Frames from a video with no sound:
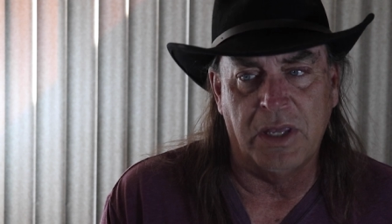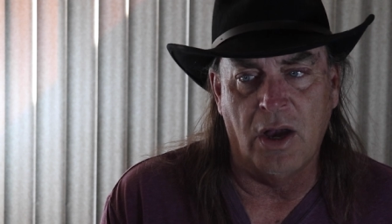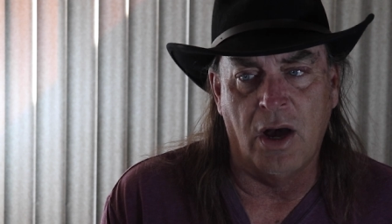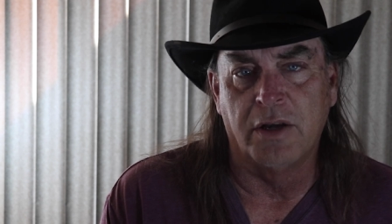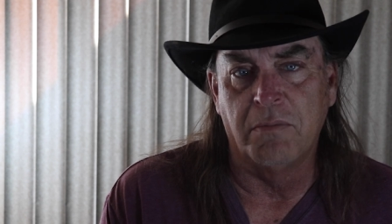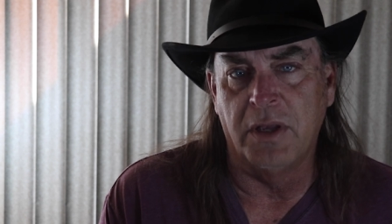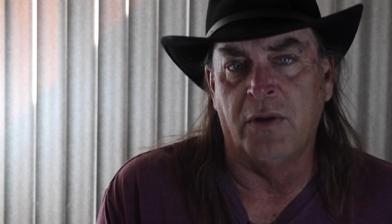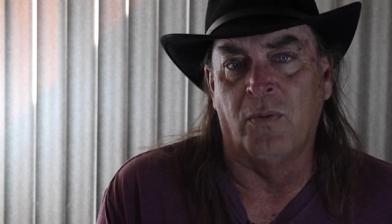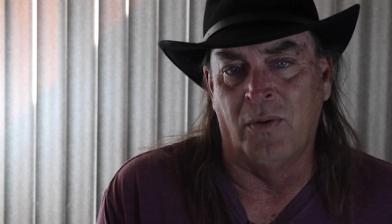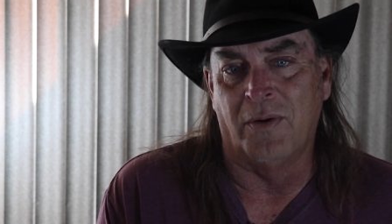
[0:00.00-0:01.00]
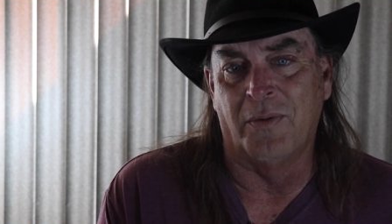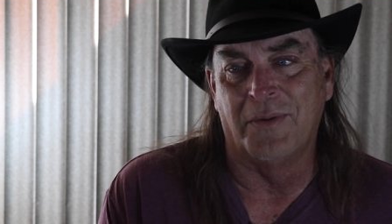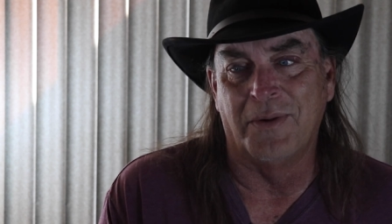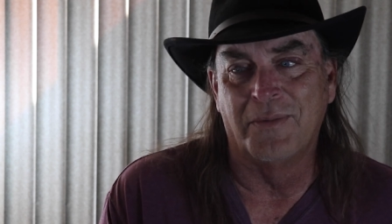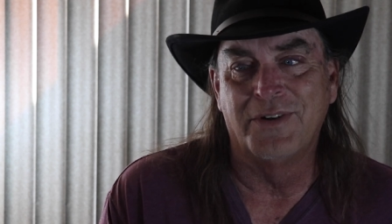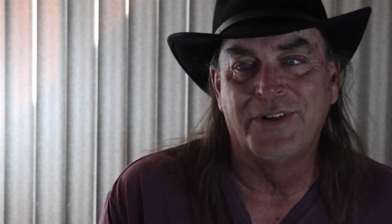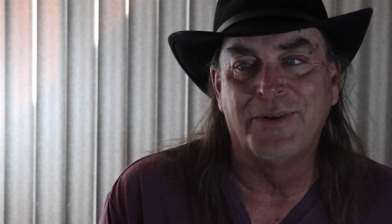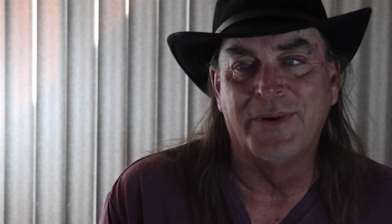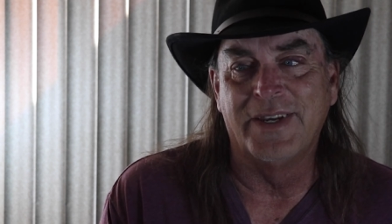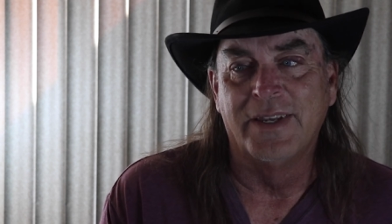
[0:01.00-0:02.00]
beyond me what we were
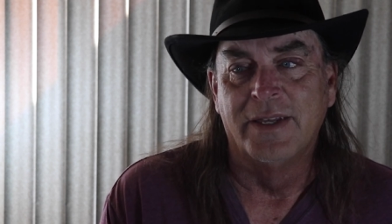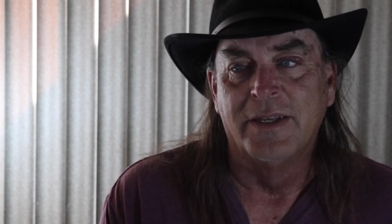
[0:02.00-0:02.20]
doing.